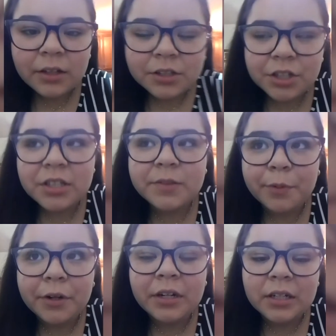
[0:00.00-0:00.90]
She's
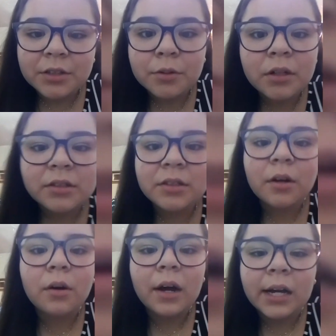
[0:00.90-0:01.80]
very natural,
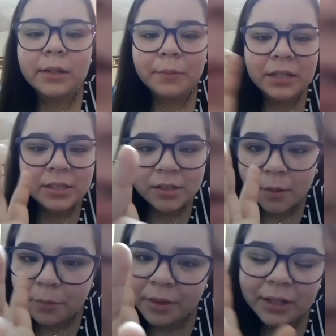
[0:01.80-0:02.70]
so I made
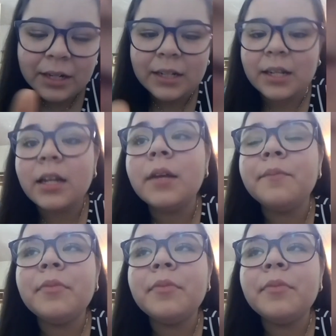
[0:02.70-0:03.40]
something like that.